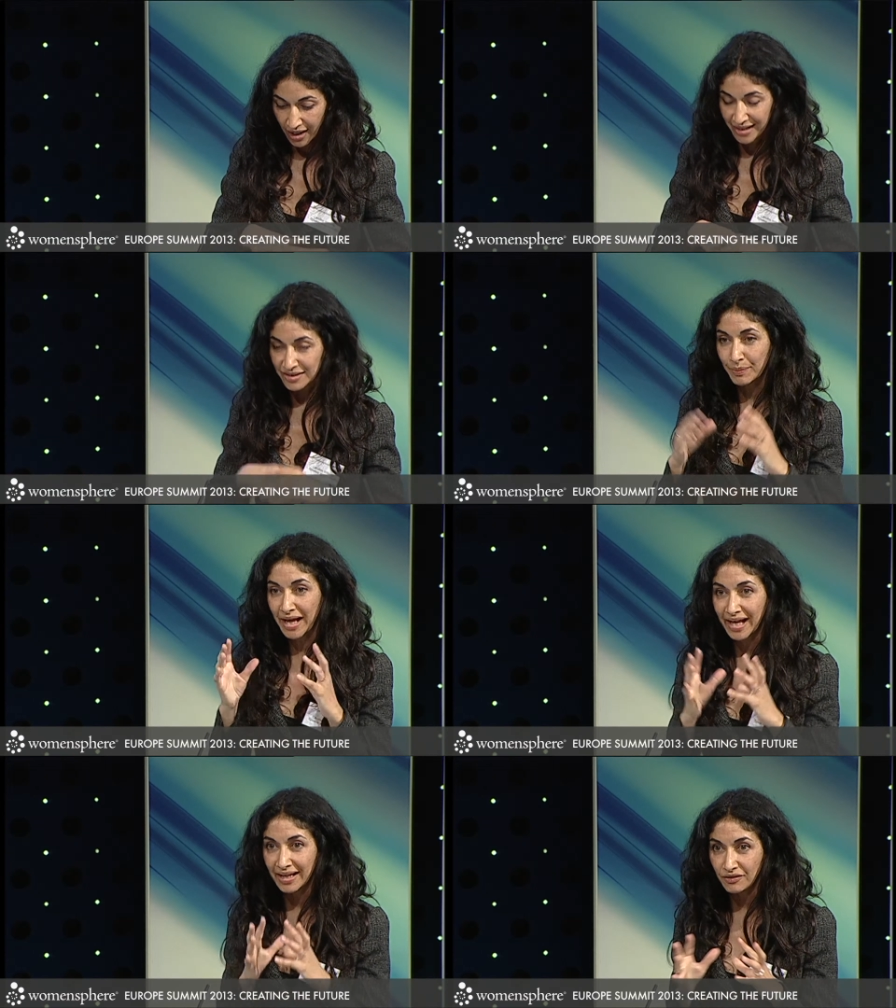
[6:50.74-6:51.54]
It's
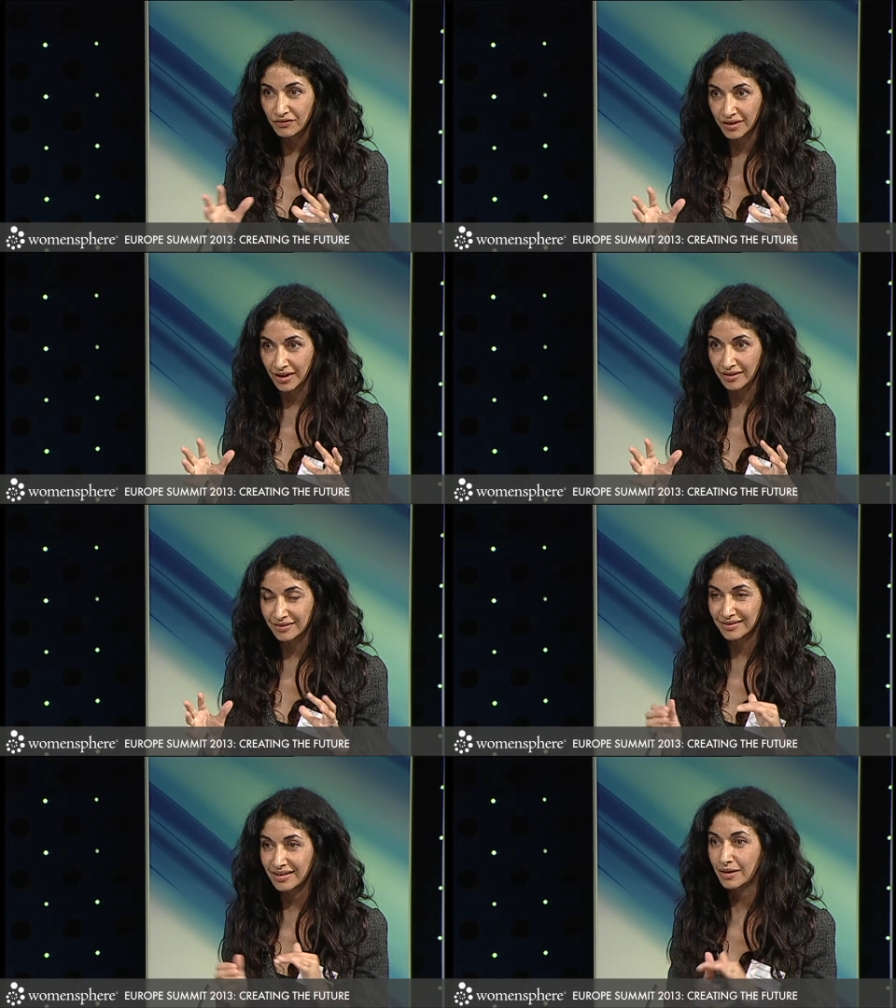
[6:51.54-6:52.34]
behaviour.
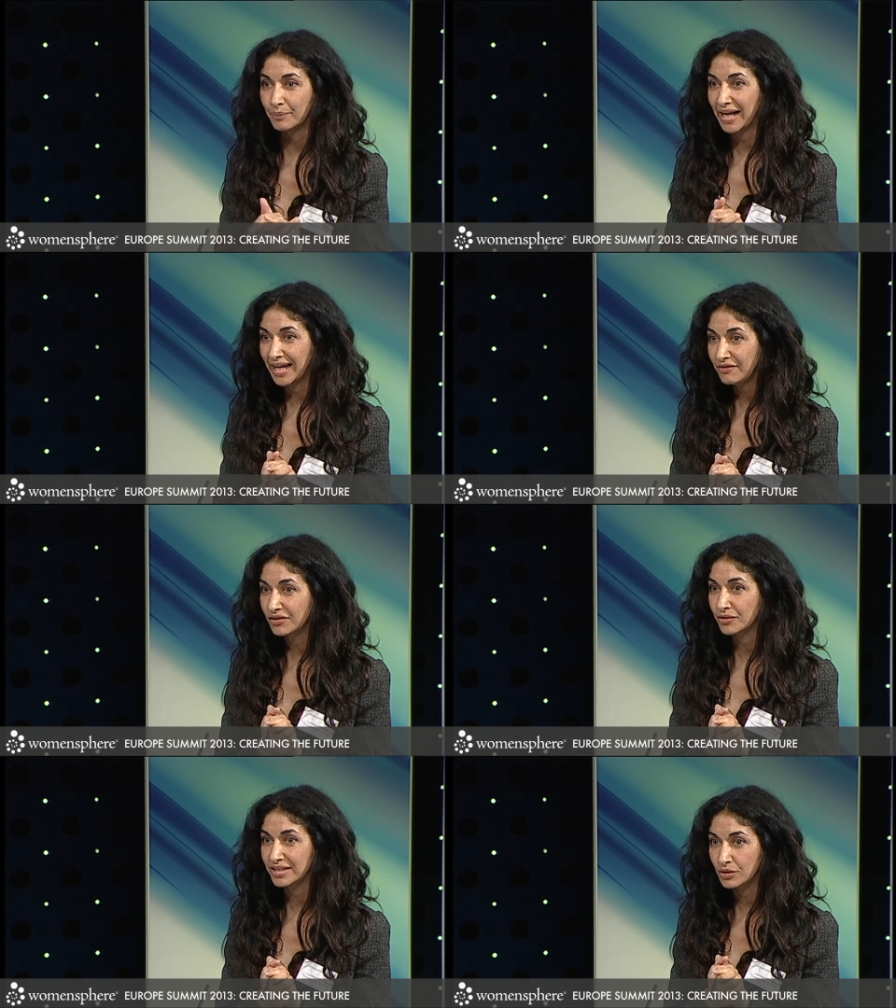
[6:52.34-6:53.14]

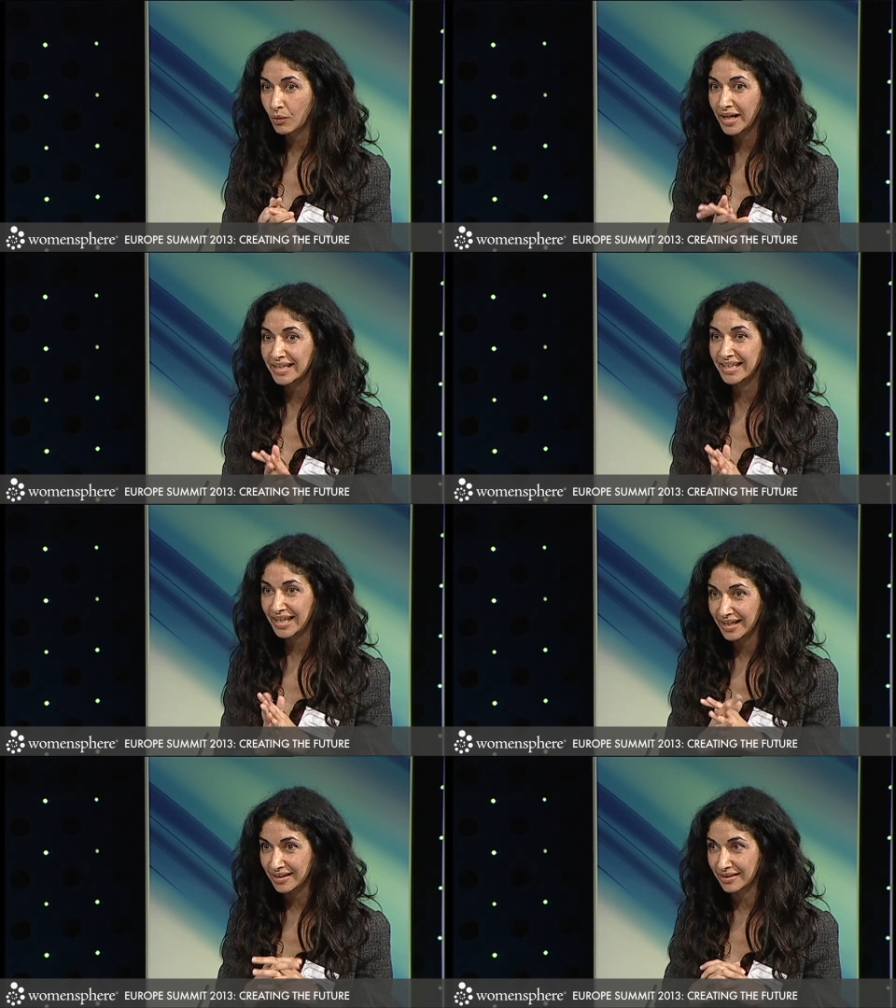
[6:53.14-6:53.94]
Behaviour is quite
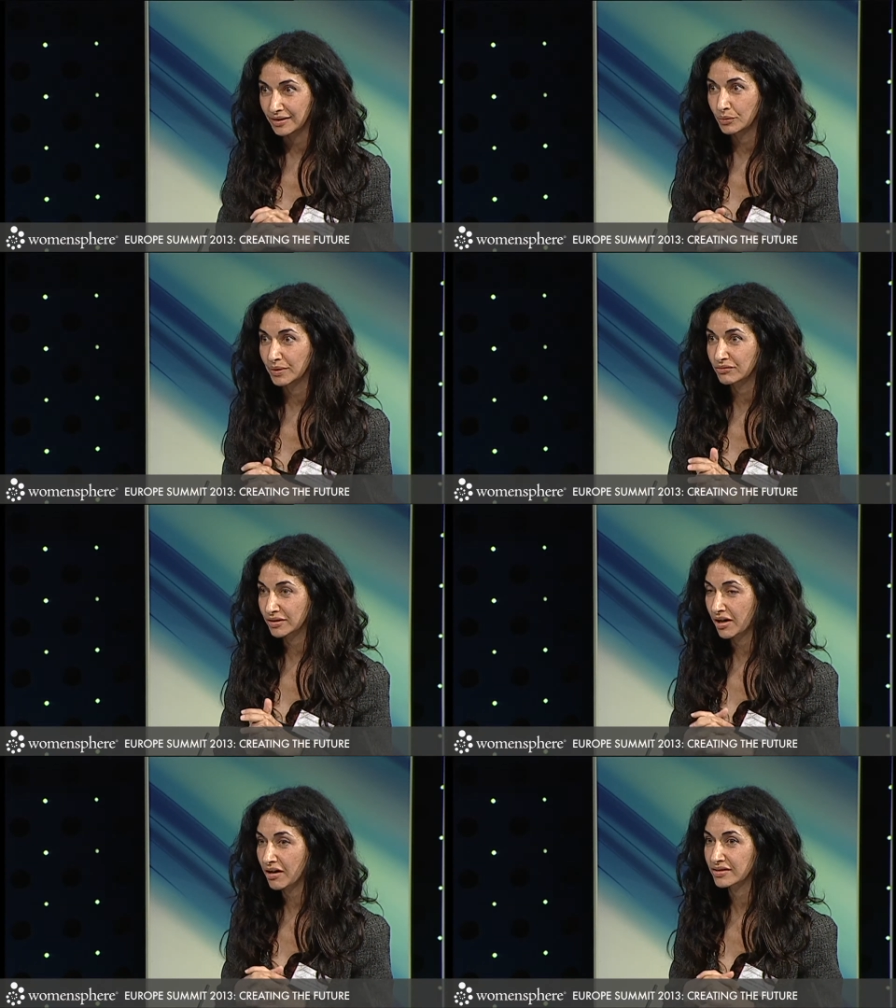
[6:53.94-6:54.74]
key with
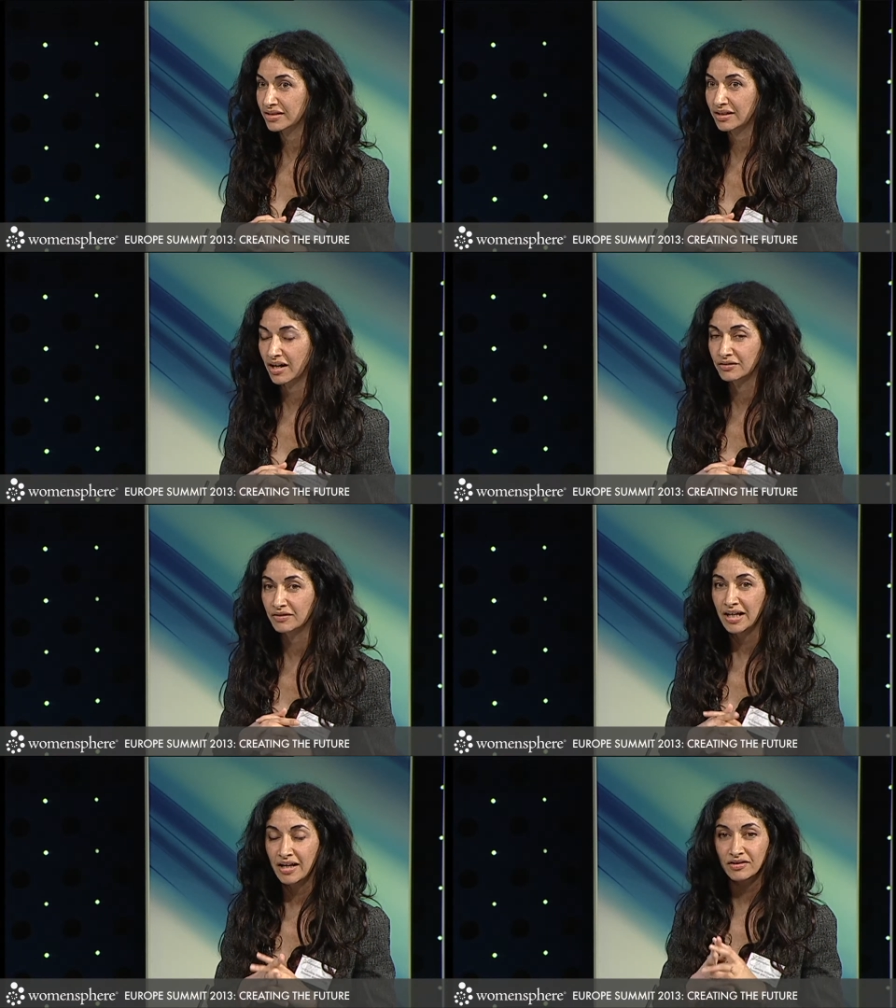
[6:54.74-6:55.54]
regards to kind of